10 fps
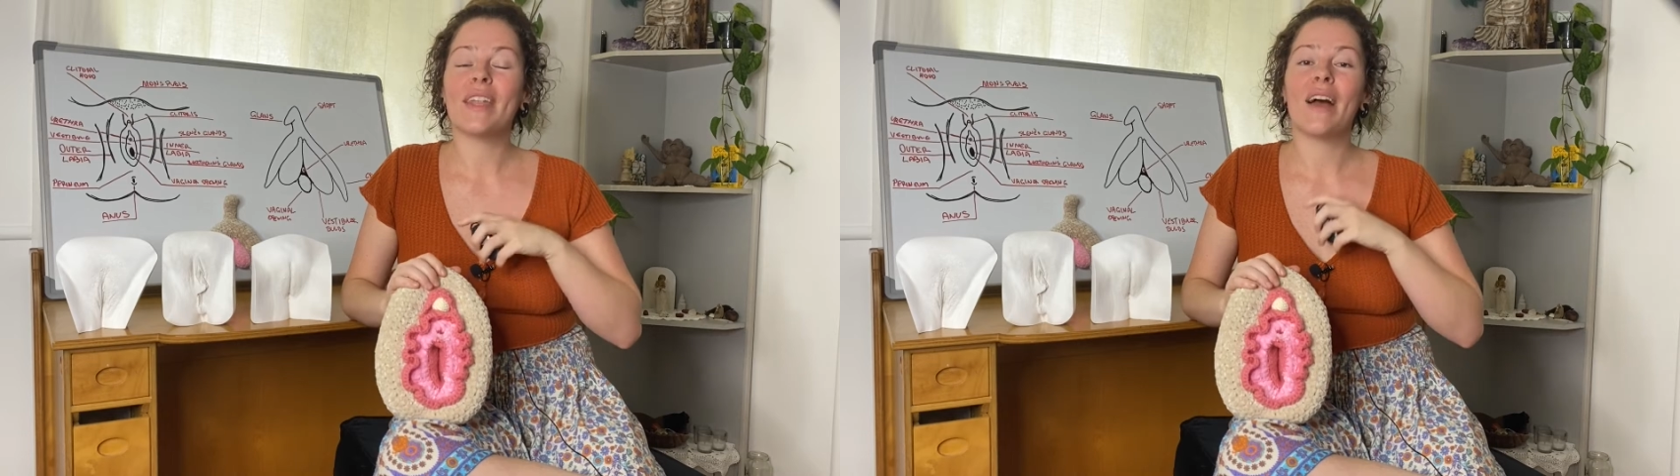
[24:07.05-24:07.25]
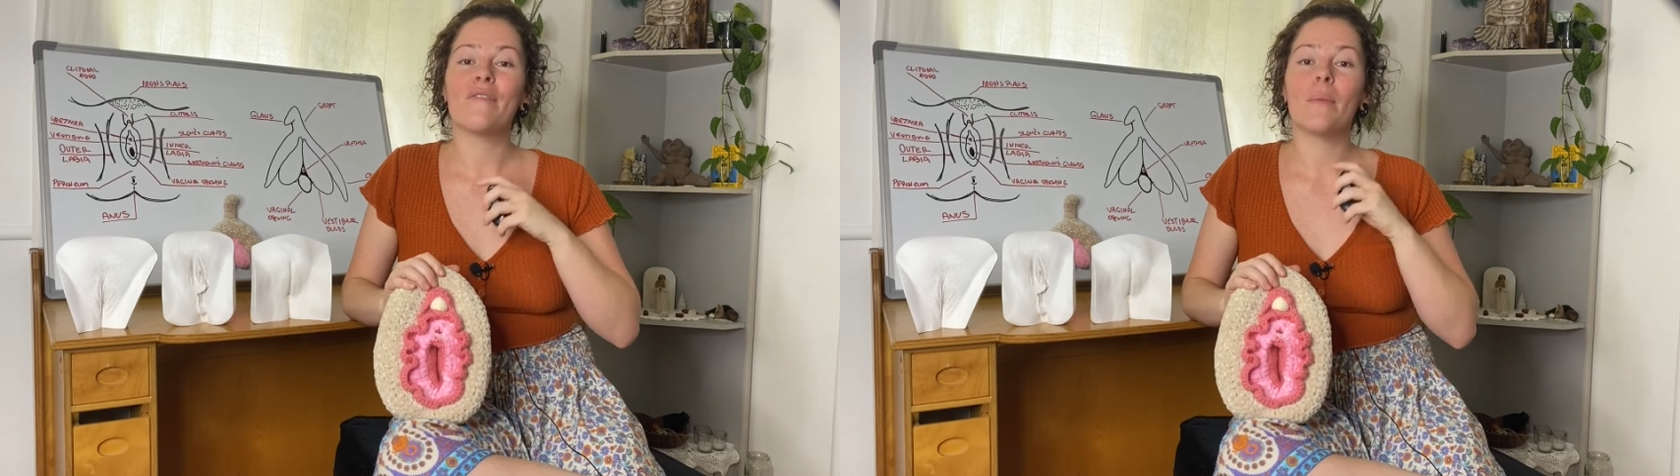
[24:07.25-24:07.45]

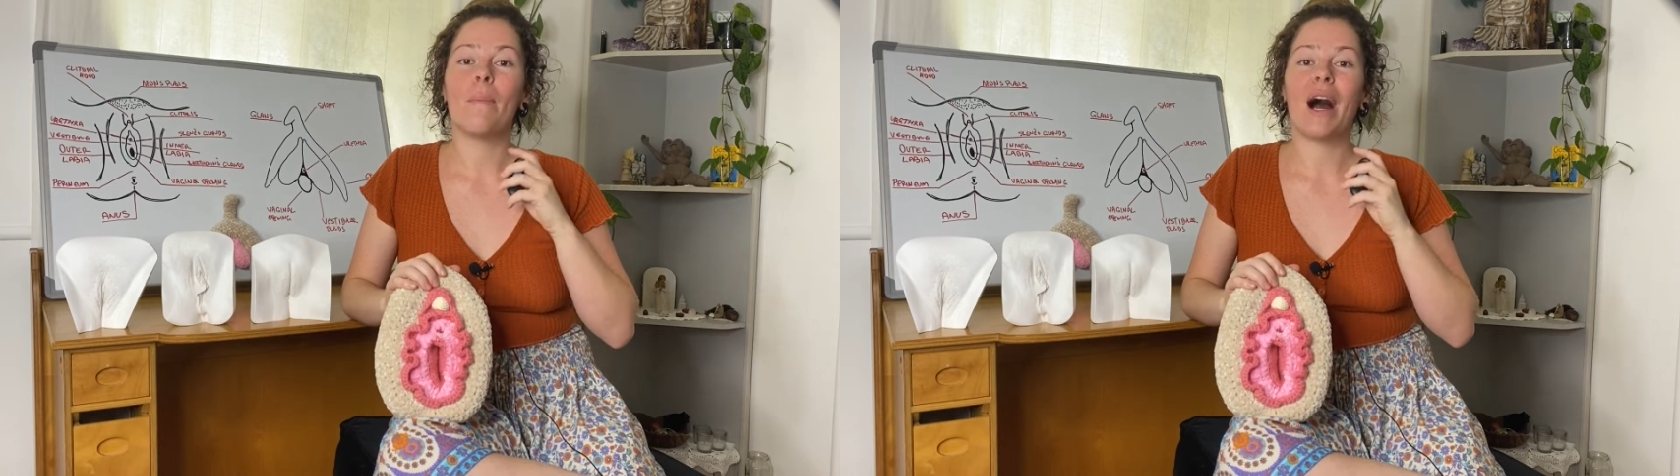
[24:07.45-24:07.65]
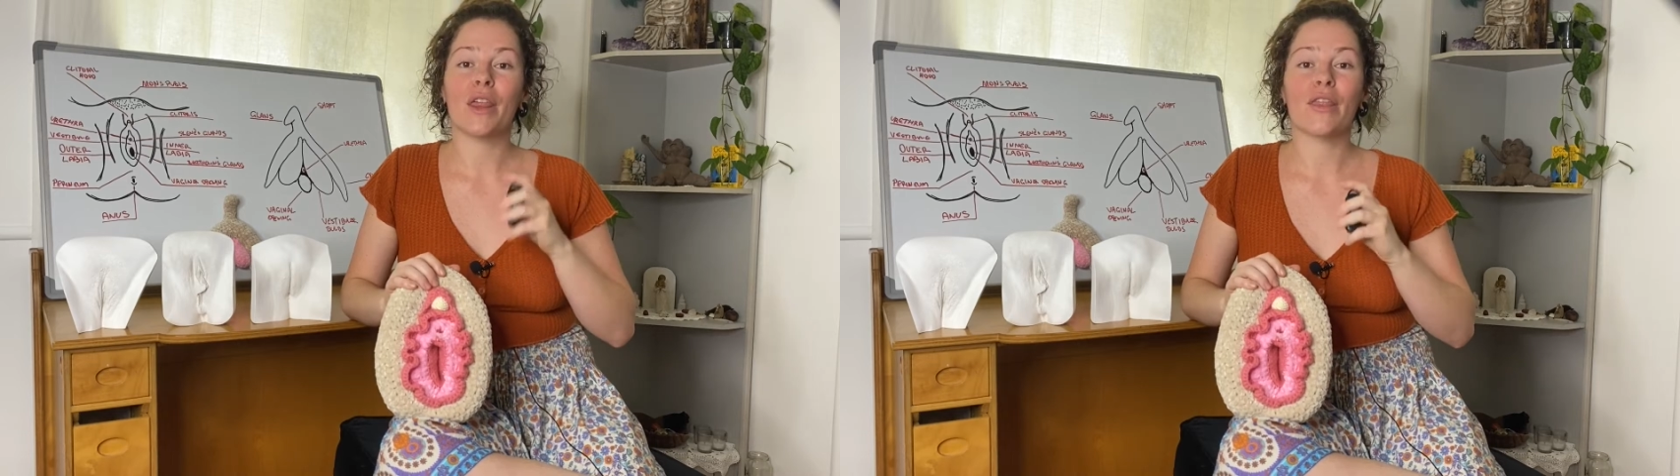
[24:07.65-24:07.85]
have the
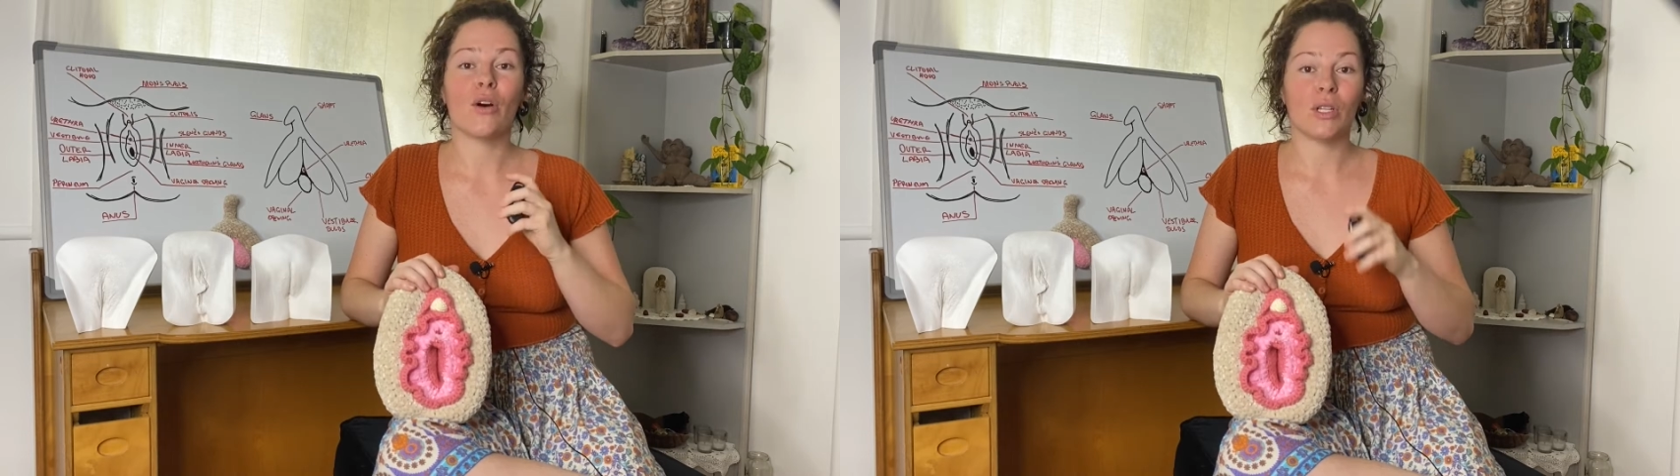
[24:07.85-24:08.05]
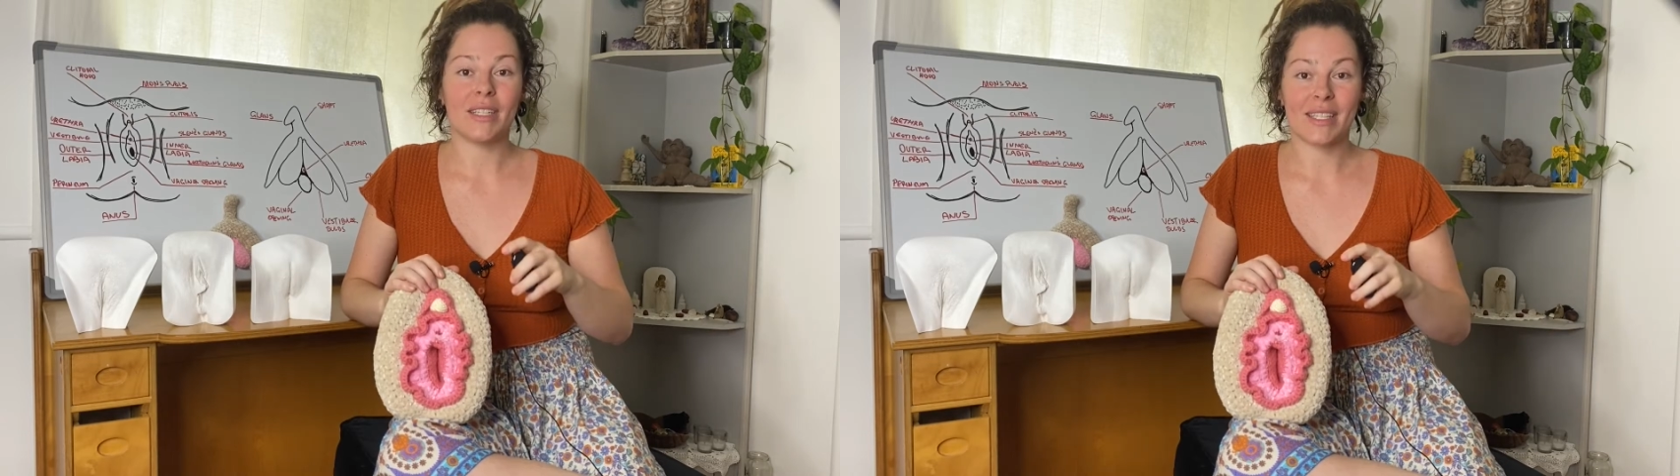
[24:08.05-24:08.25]

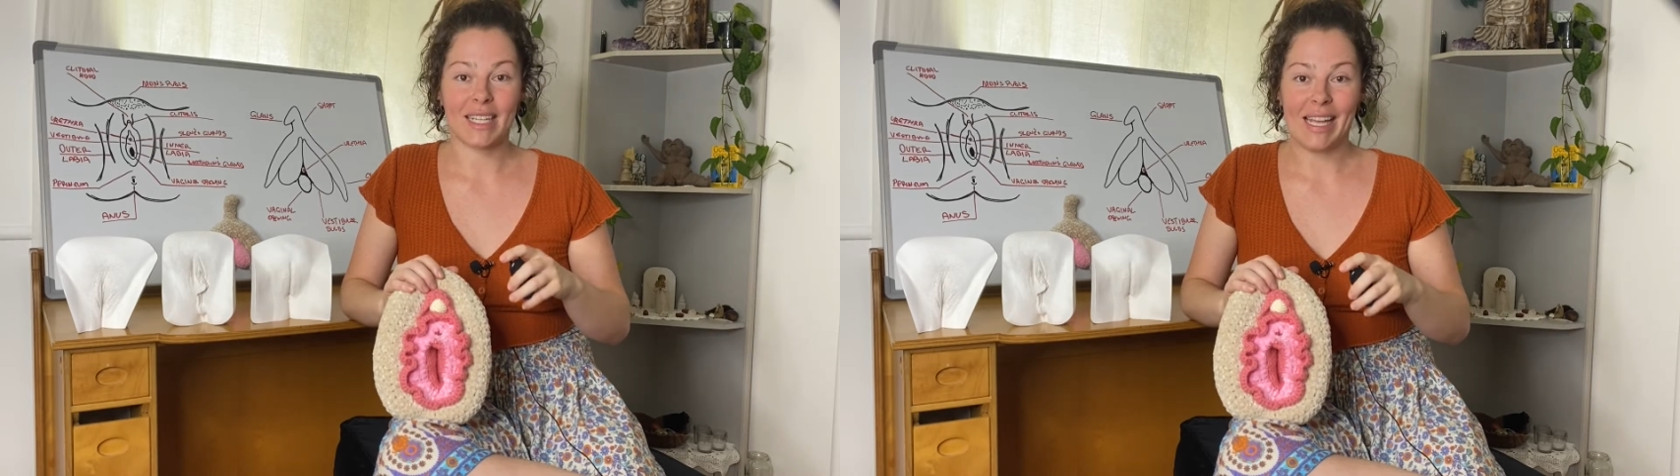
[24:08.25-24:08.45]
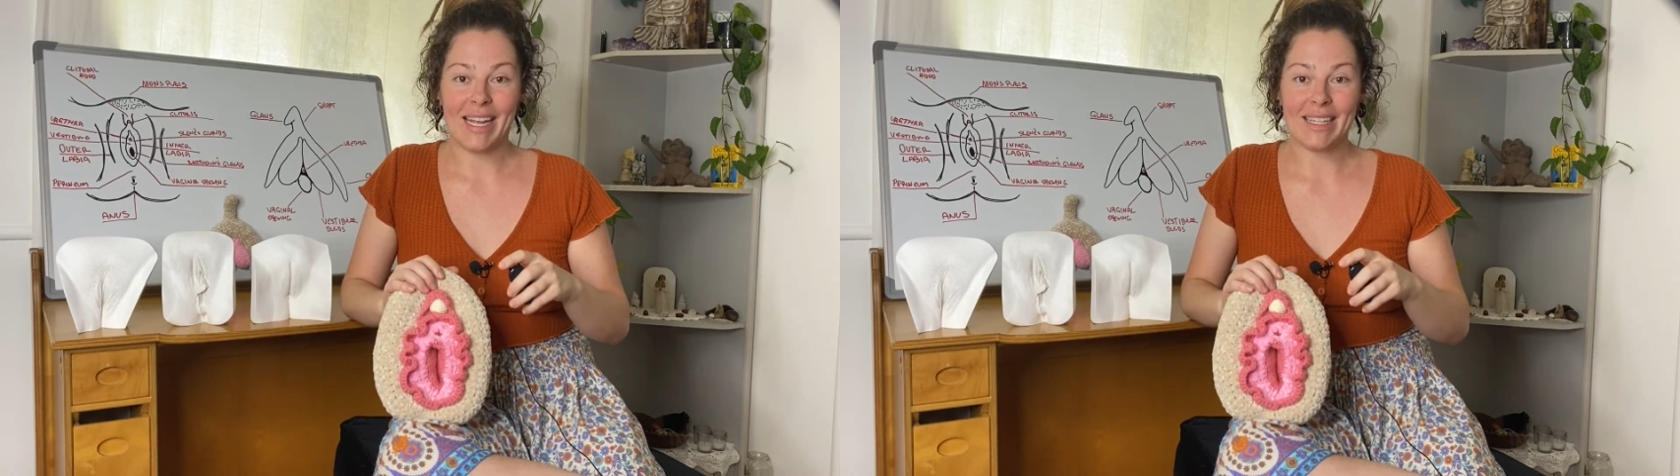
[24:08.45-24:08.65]
Bartholin's
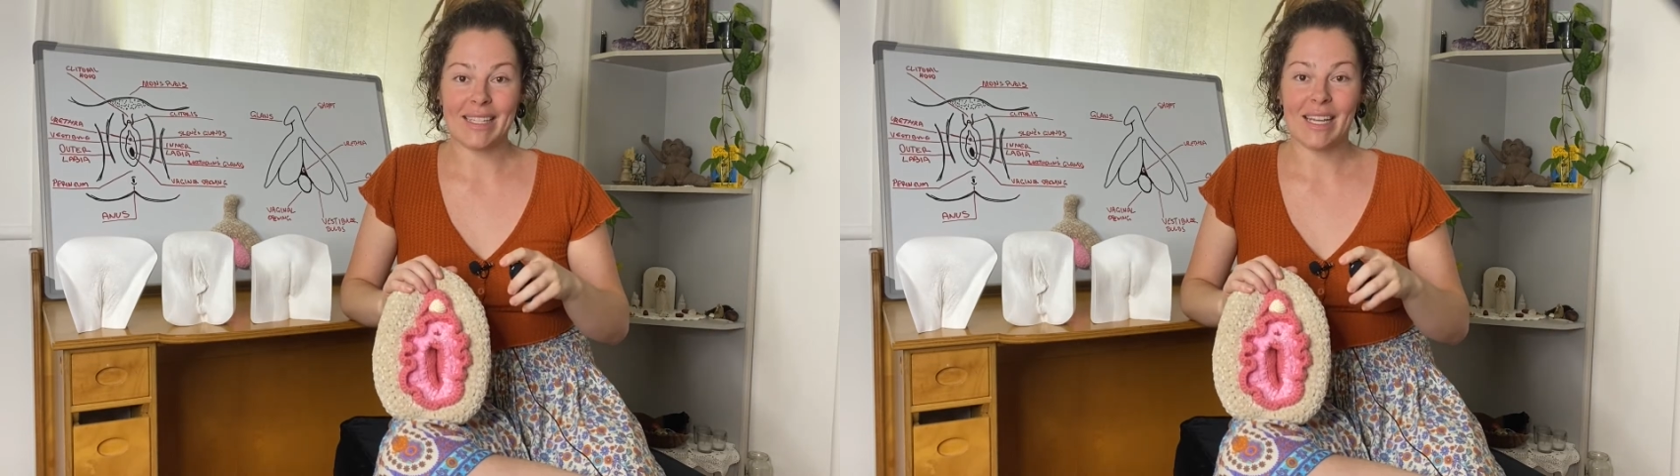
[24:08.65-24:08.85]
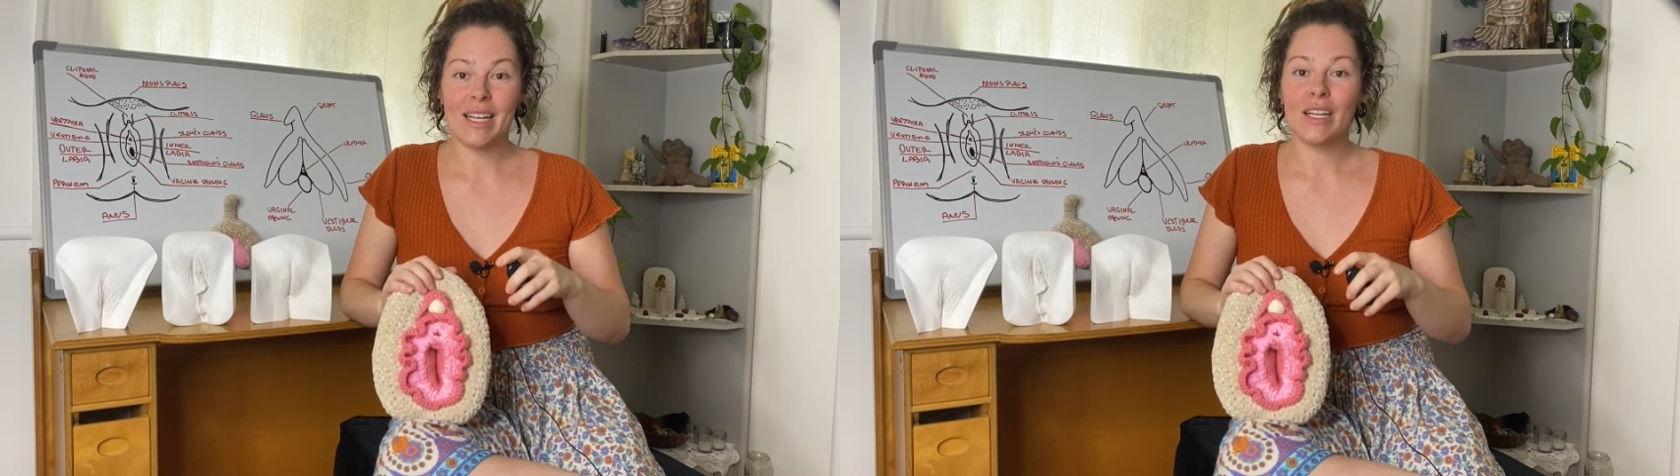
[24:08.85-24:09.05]
glands.